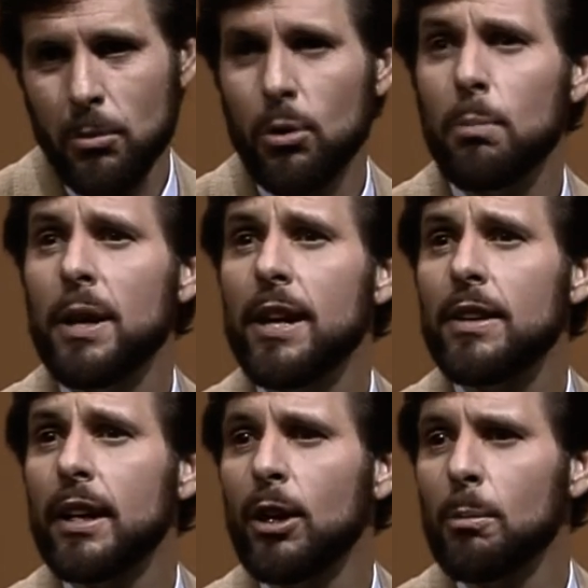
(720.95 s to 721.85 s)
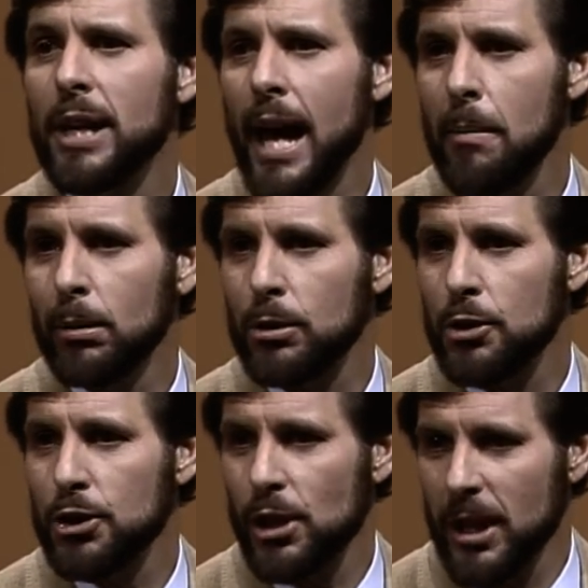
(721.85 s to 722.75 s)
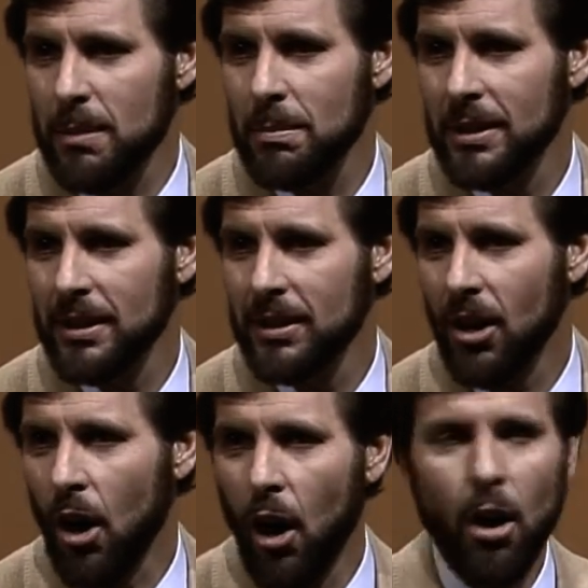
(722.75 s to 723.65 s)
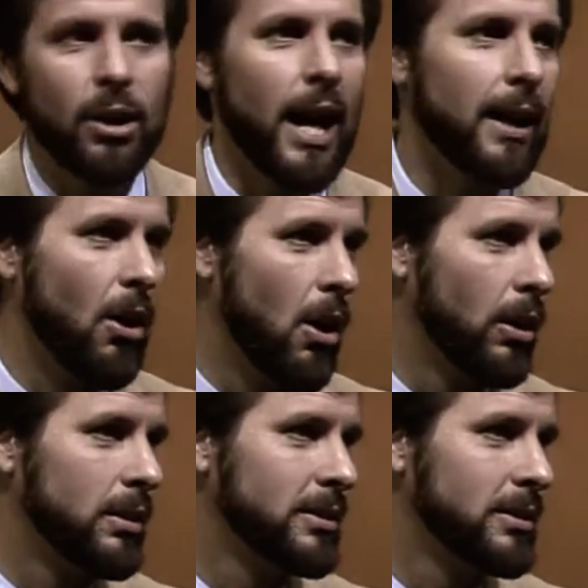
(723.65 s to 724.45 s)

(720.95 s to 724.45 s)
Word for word: will be that he'll be able to sleep all night long.